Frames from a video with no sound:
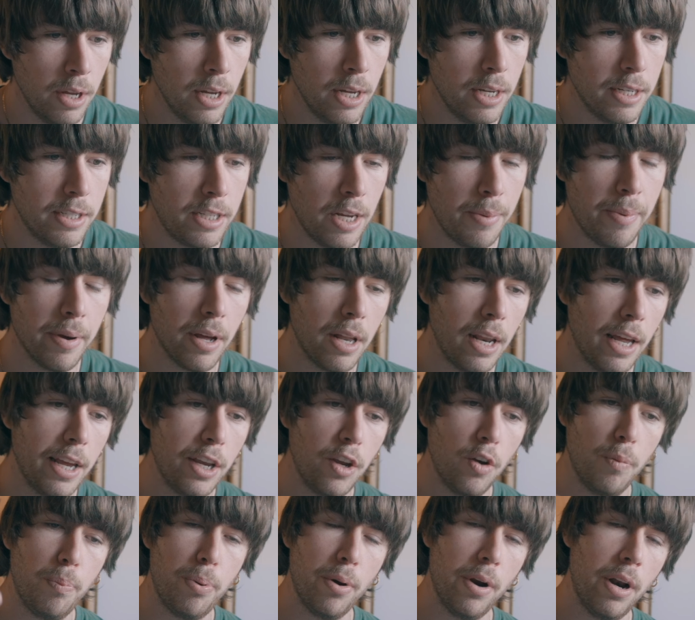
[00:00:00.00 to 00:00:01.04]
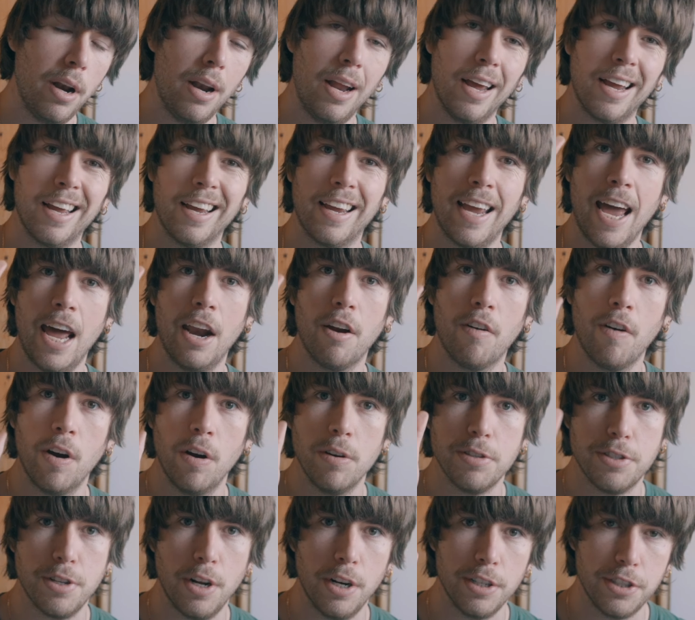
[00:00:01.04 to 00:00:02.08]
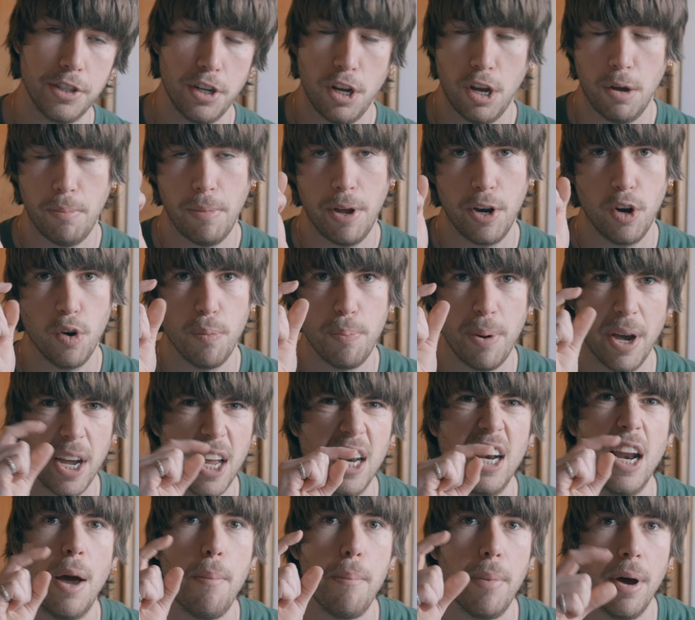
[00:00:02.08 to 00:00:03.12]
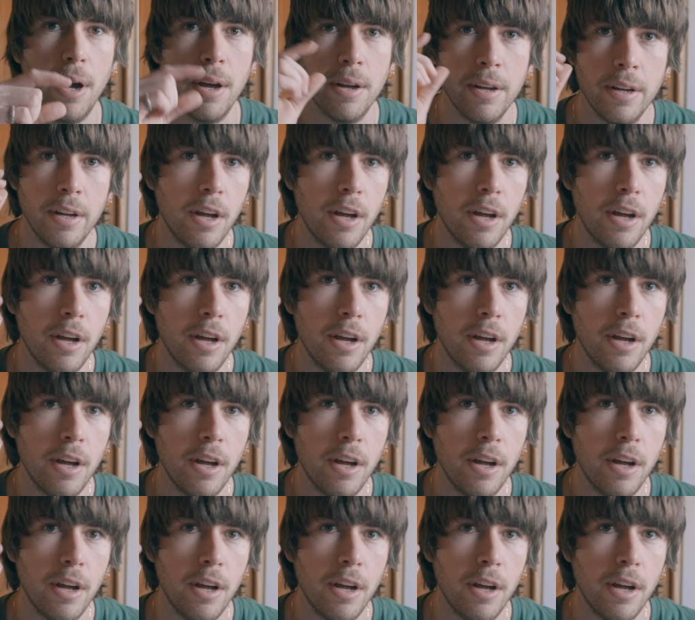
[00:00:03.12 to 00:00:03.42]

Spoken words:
typically you'd put in like a category or search term and you'd pick a number